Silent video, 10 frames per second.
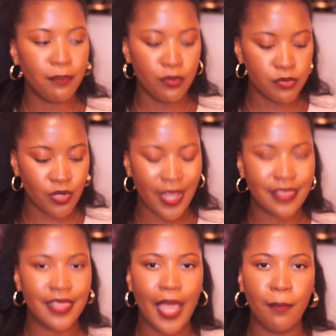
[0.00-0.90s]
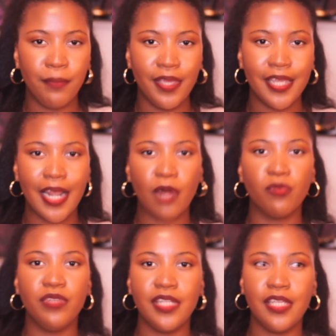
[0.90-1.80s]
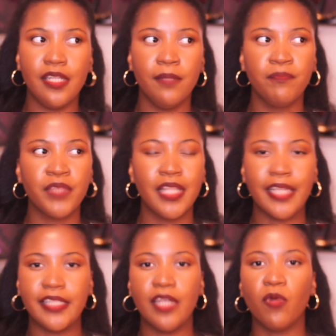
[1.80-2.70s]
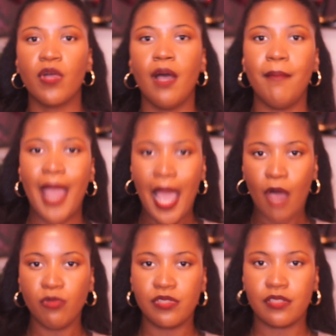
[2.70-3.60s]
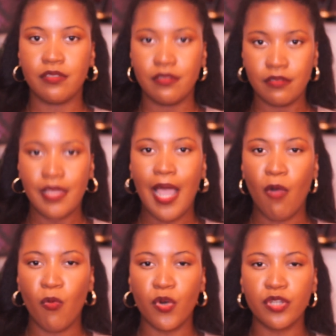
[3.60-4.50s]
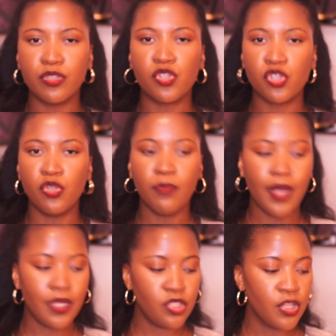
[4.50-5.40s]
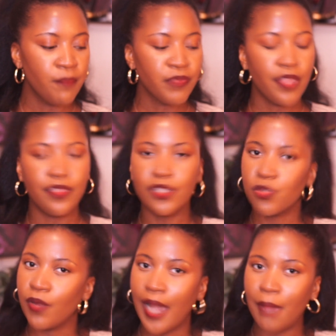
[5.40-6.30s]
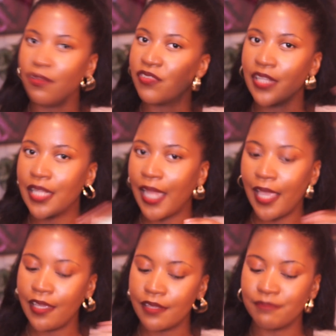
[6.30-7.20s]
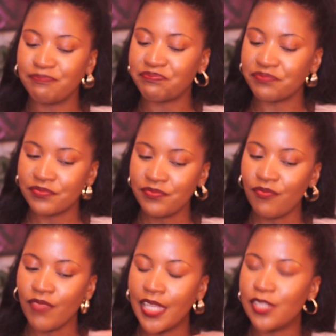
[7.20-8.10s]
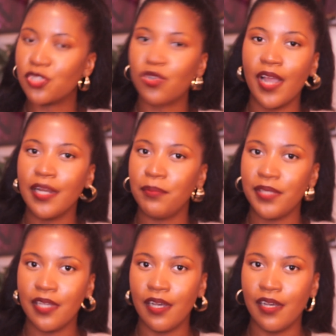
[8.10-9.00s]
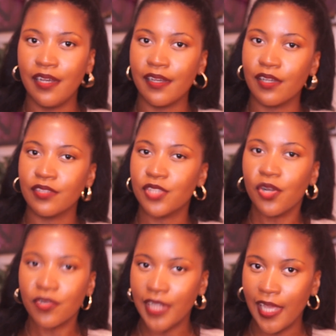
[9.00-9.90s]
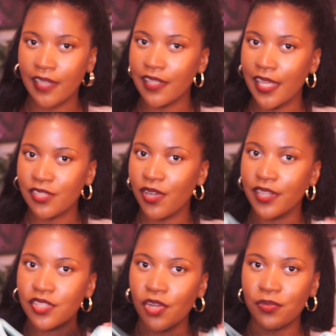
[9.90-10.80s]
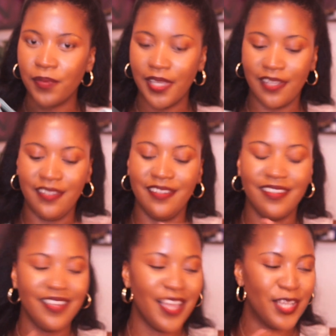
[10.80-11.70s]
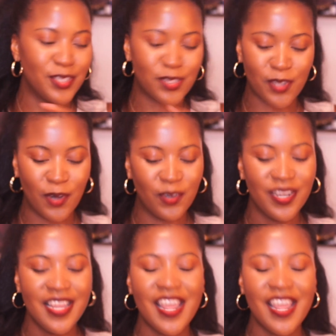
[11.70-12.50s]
boobs are not that big and I don't need, like, they don't come outwards too much, this one I be feeling like it's trying to be a turtleneck, like trying to chop me. And so